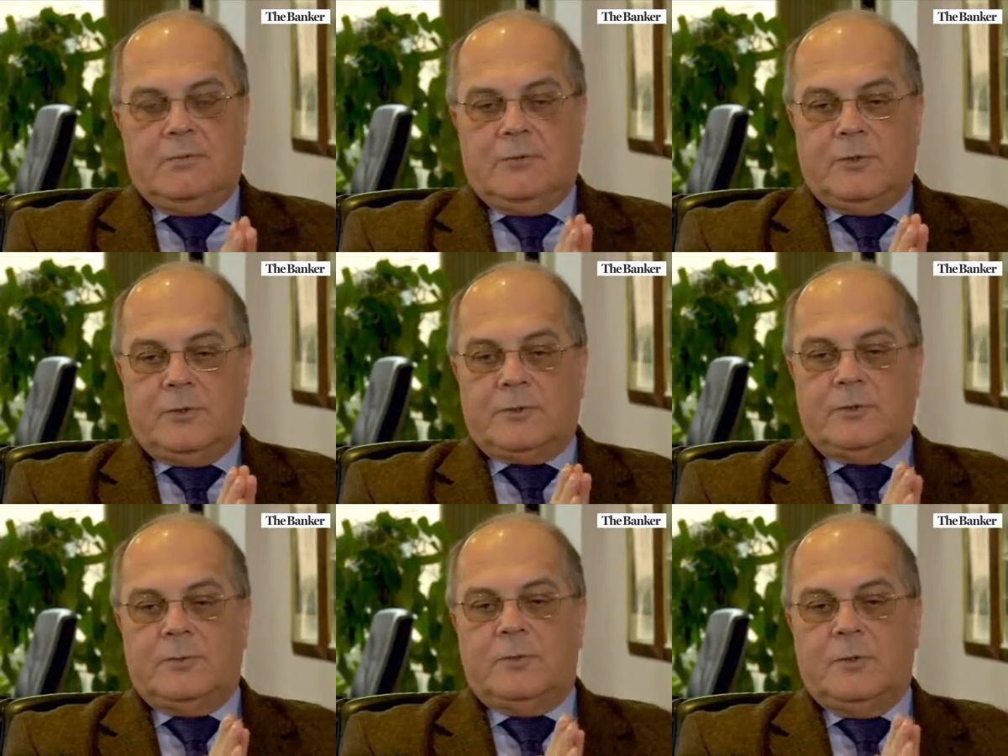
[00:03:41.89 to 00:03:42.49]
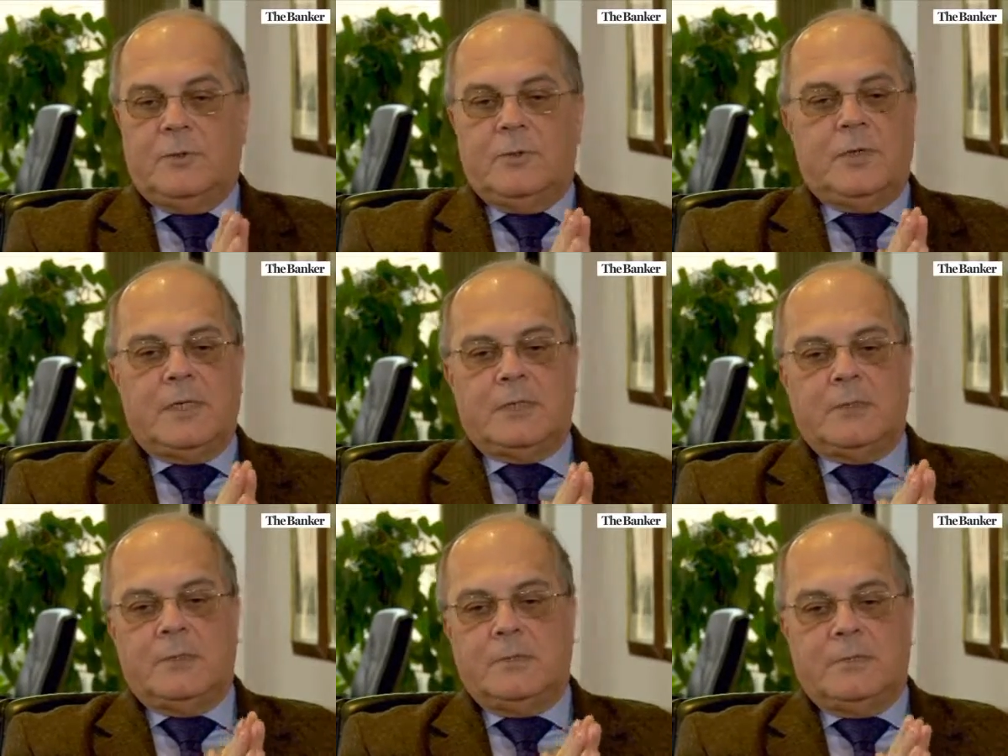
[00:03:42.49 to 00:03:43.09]
for
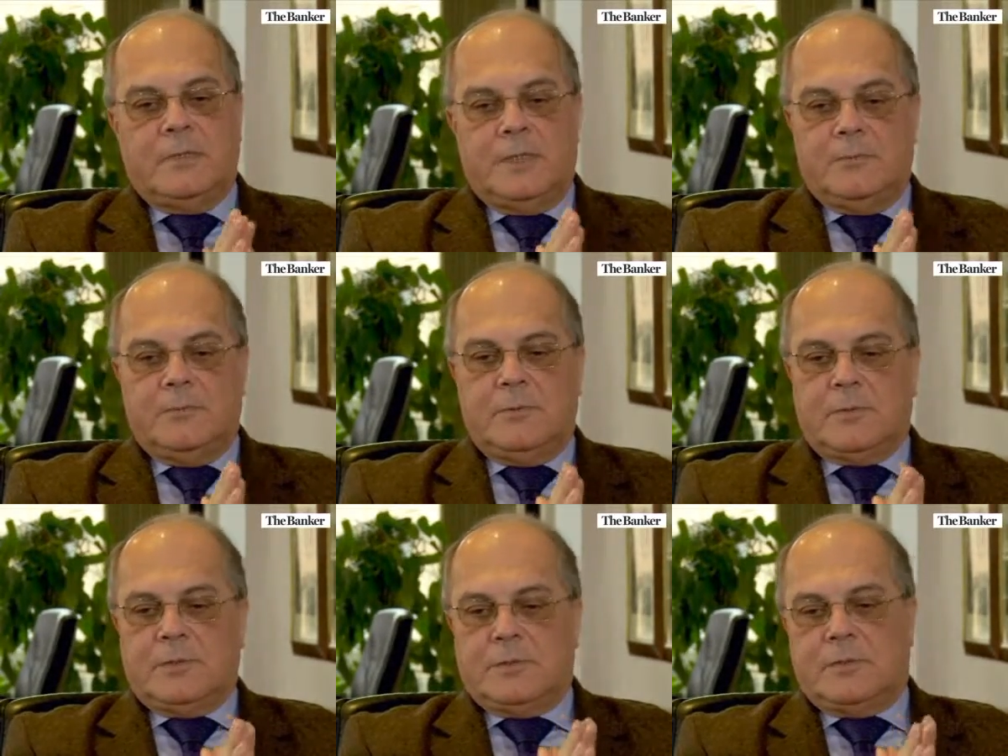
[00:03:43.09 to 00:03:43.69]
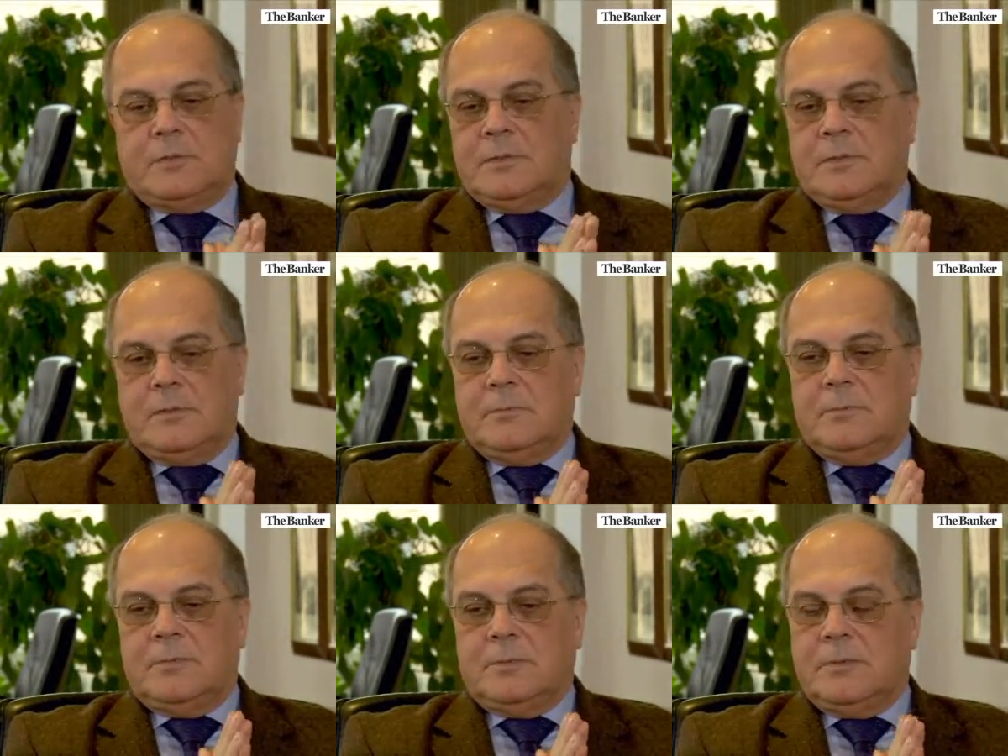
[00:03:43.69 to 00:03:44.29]
2010,
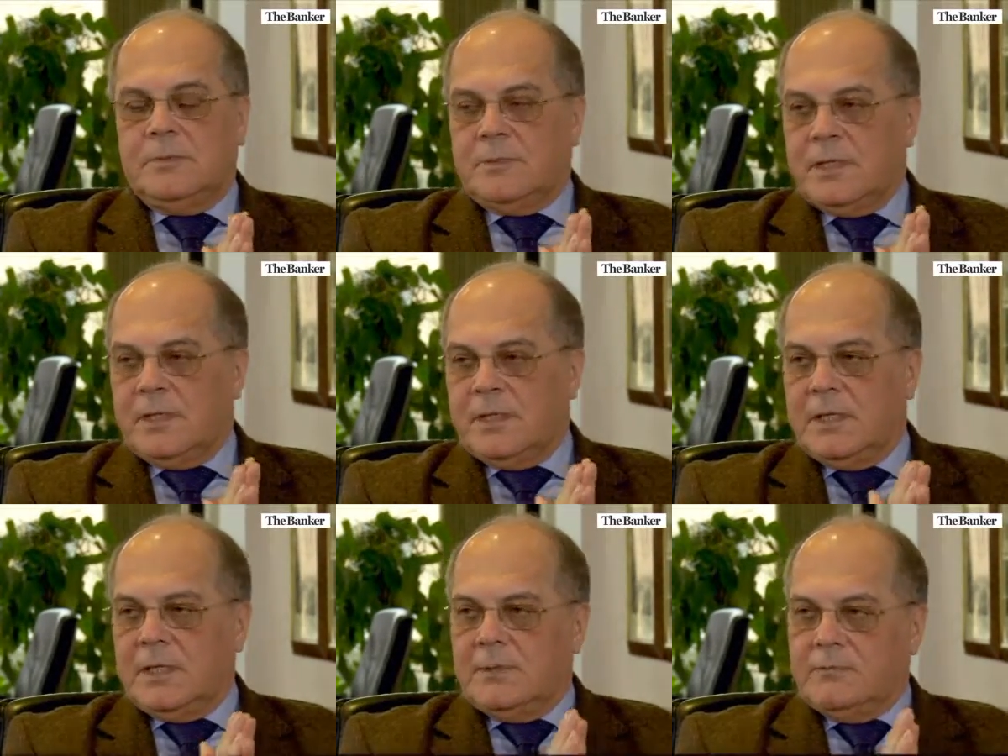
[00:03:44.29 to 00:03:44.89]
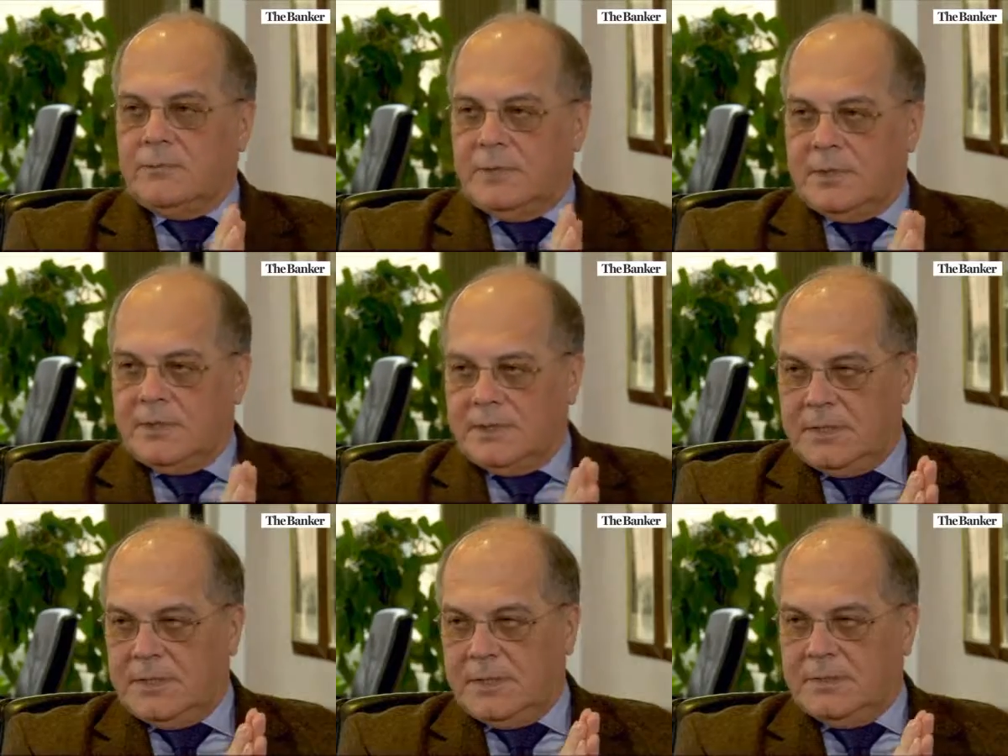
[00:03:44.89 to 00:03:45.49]
I'm not looking any
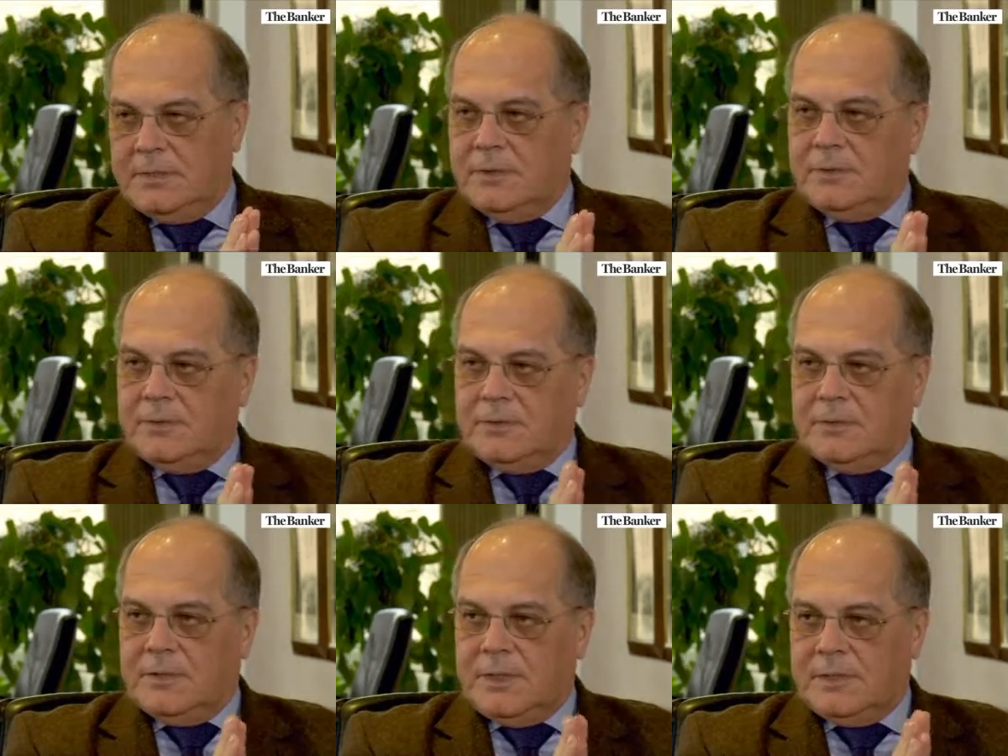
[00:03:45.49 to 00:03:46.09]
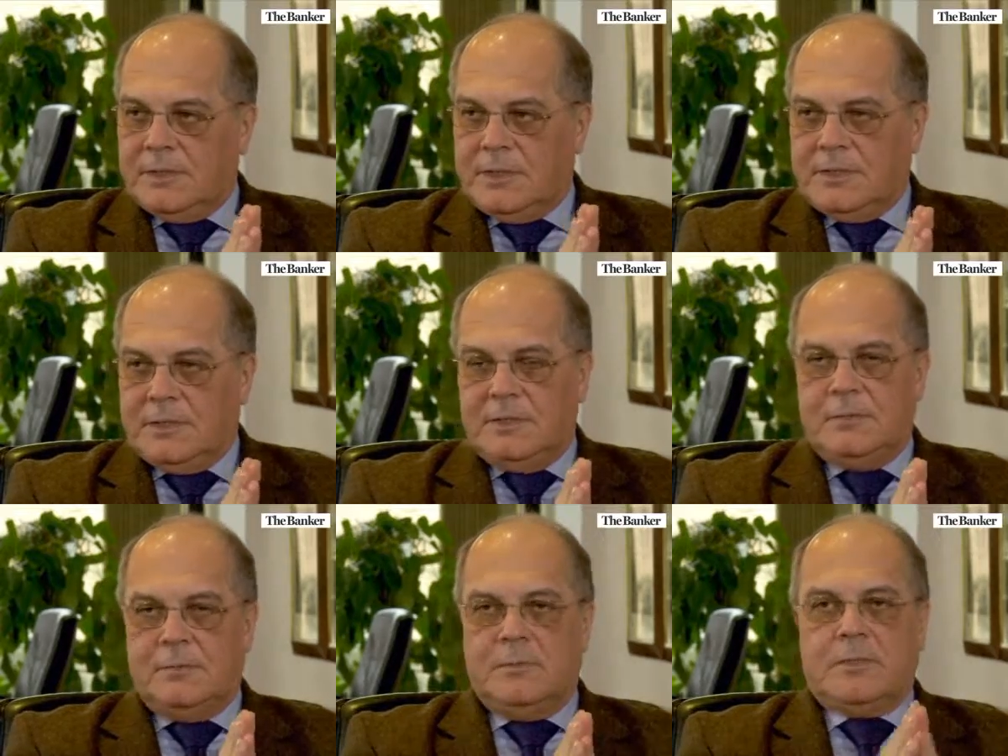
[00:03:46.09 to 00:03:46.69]
further at the
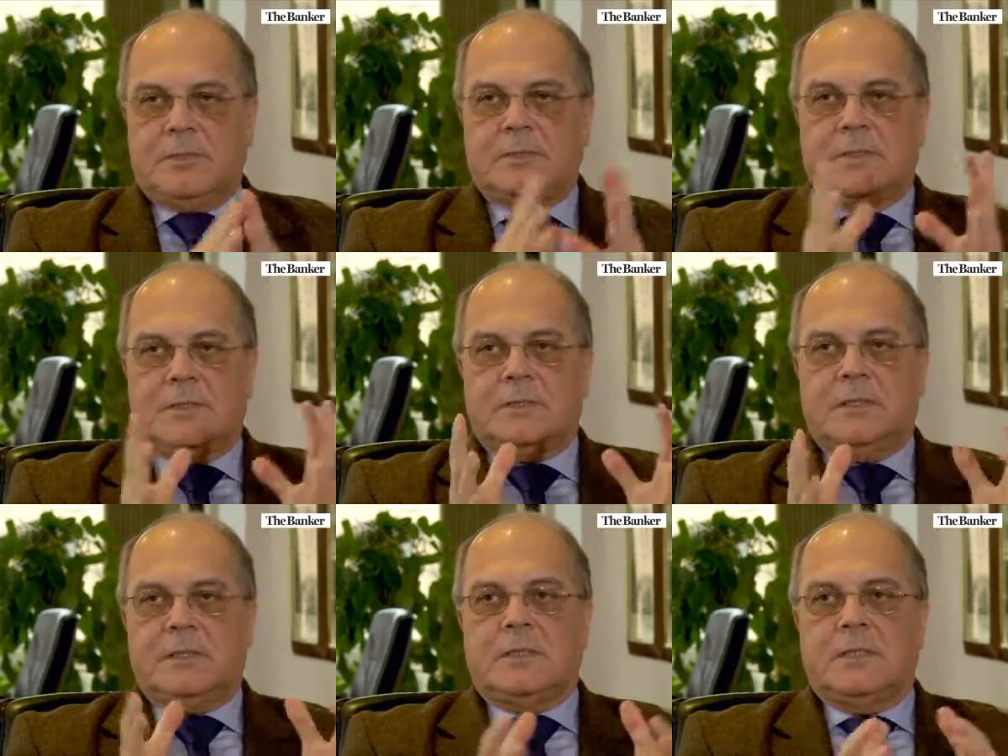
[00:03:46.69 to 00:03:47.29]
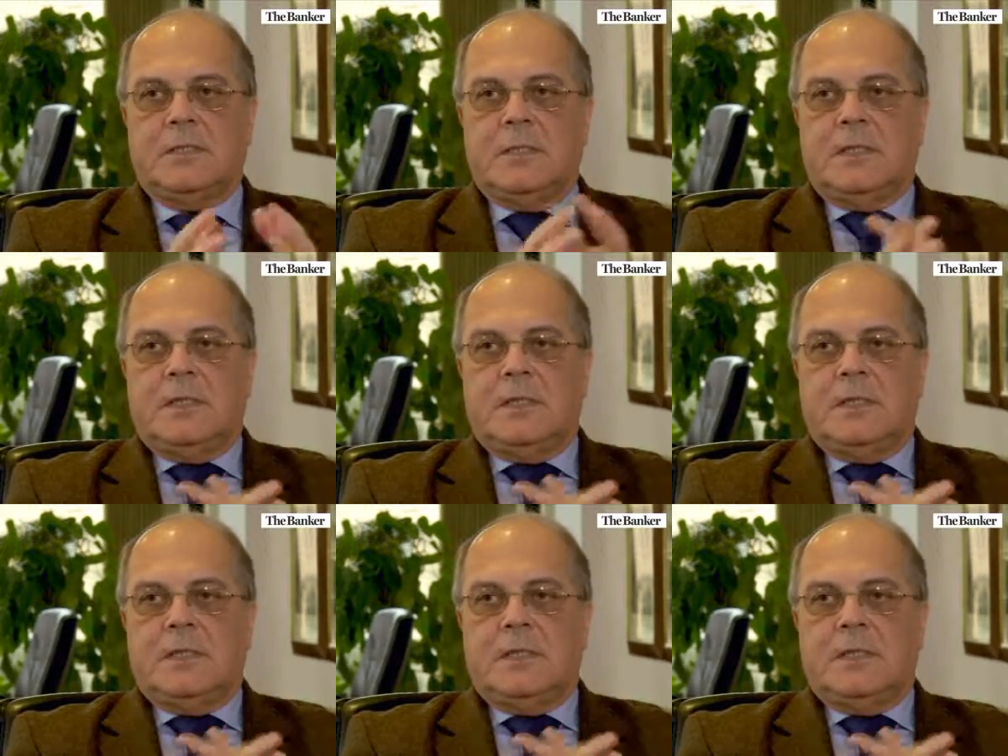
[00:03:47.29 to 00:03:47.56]
authorization, because I think